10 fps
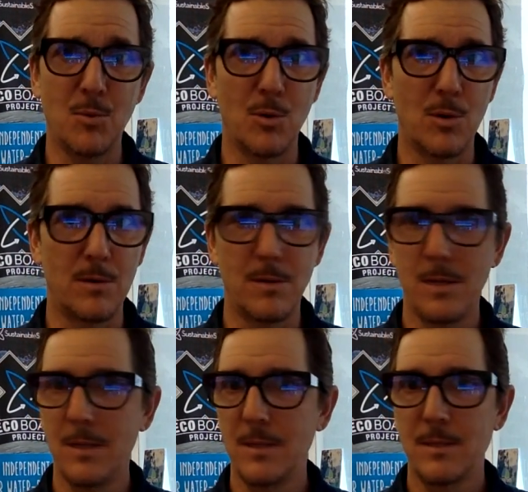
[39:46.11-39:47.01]
board,
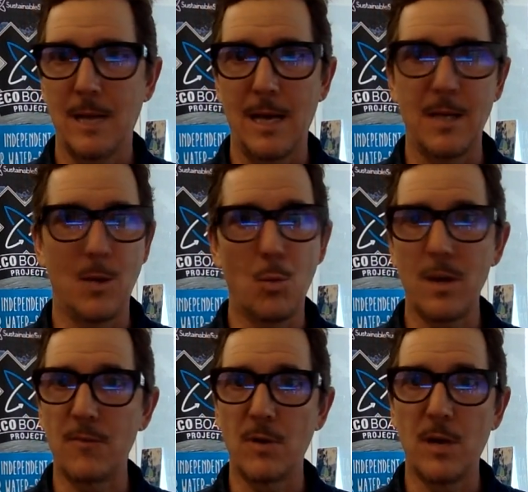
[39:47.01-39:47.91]

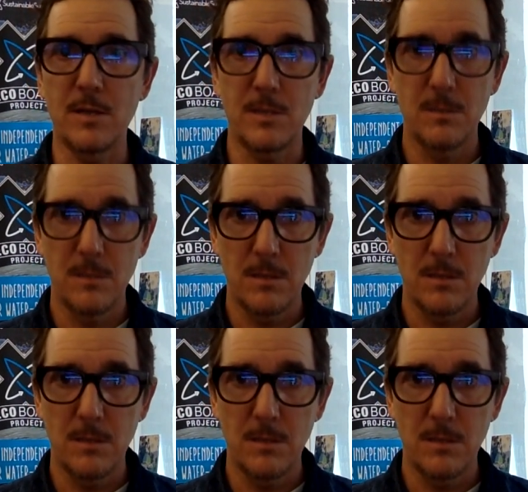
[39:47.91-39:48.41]
whatever else.